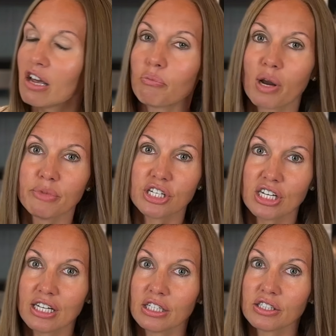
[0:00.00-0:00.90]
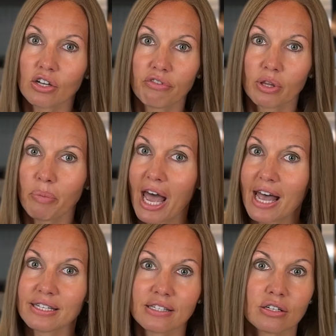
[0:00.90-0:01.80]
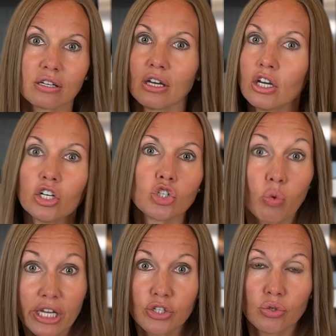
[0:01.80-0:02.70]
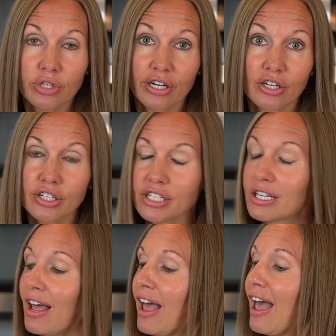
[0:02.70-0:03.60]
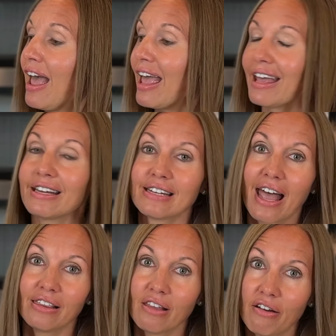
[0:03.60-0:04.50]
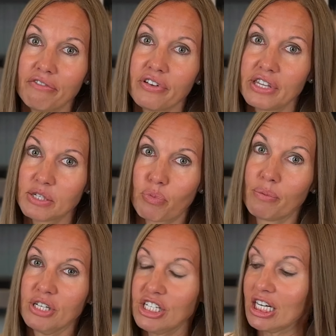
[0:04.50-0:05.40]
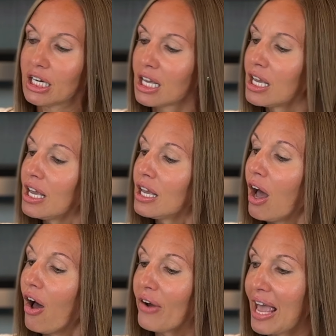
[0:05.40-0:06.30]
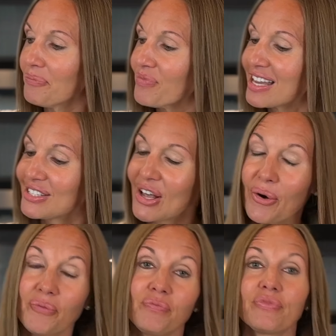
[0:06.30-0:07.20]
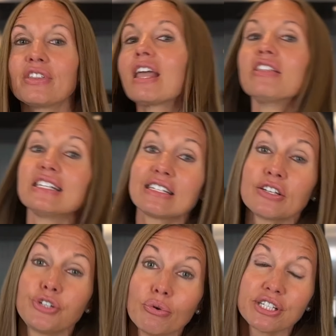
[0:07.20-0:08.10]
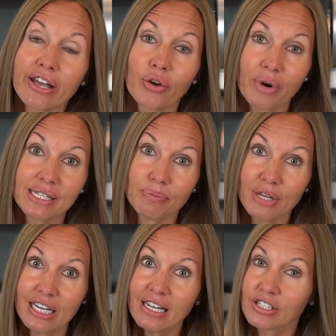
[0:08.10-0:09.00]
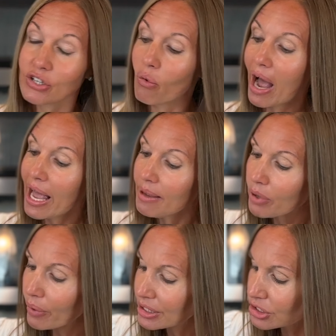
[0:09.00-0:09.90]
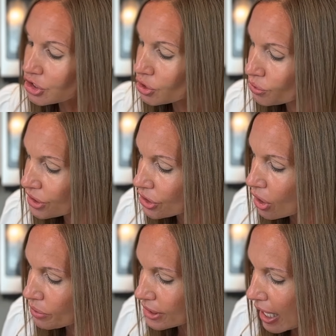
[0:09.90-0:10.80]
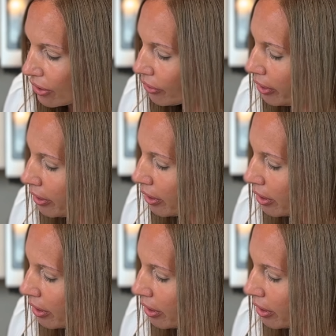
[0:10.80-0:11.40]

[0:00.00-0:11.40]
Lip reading: of bread machines over the past 22 years, and I love this bread machine. Okay, so this is a dough cycle recipe, so I am going to choose the dough cycle